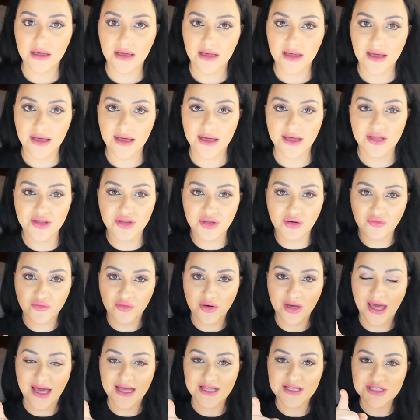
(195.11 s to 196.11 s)
And don't
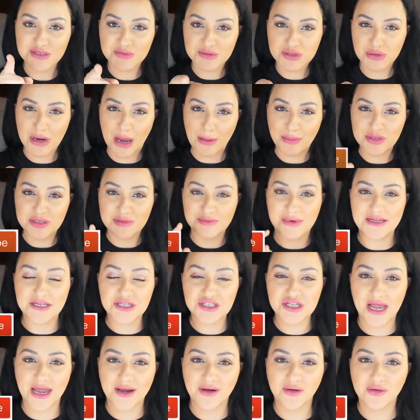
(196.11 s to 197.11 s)
forget, subscribe to my
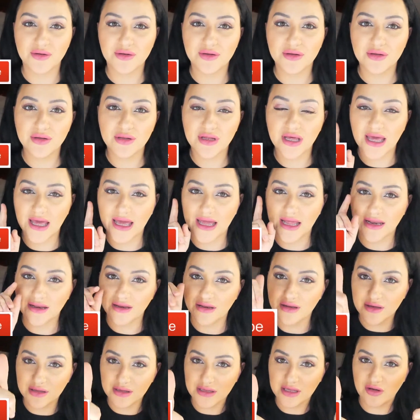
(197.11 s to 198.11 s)
channel
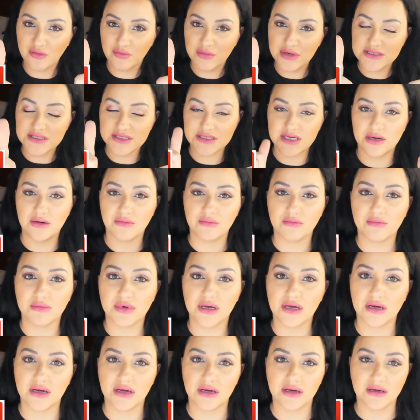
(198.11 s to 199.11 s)
and give me some
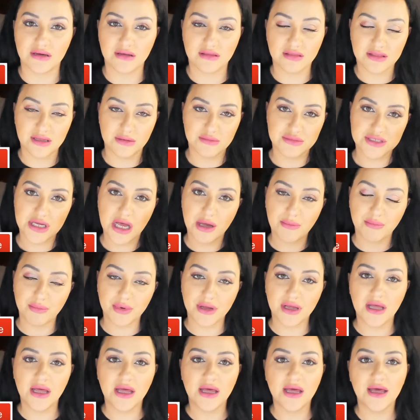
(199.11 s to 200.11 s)
thumbs up.
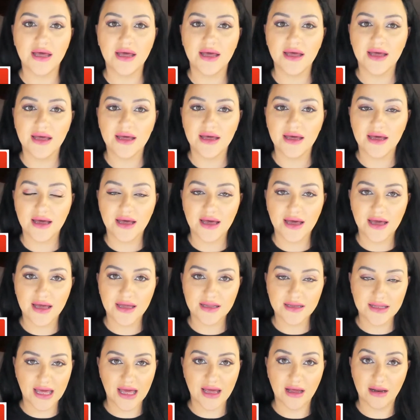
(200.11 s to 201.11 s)

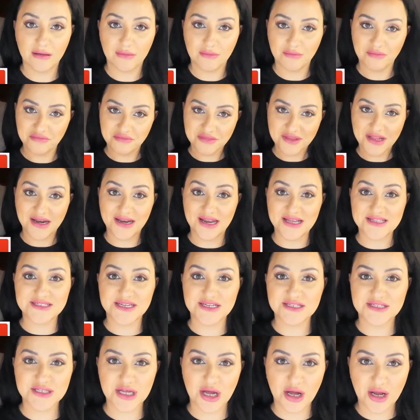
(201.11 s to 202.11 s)
And yeah, let's
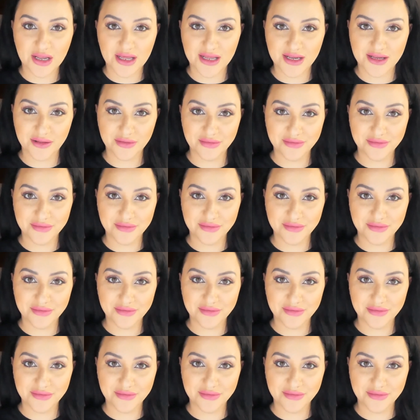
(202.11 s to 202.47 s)
get started.